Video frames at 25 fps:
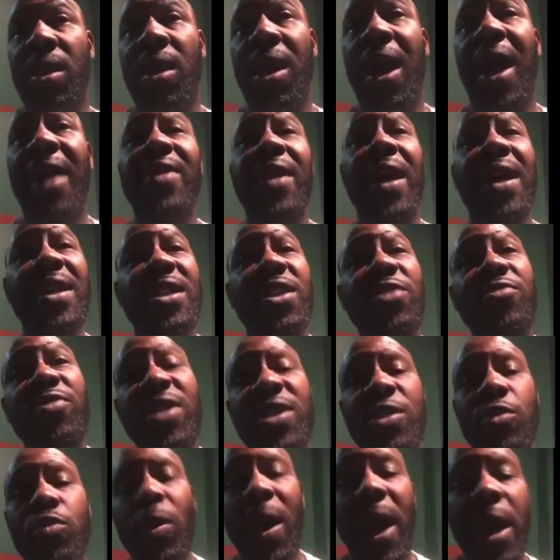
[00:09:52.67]
And that is the
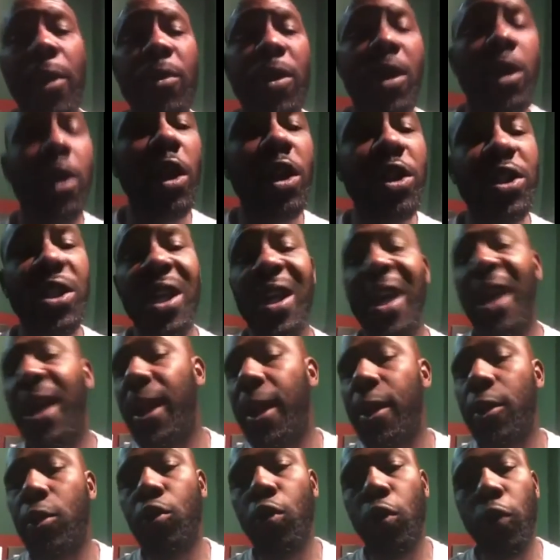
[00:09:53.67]
reason why we culture
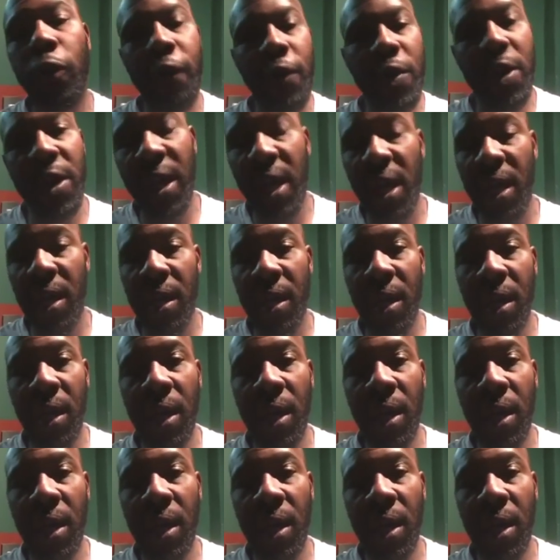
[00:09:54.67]
cannot go further.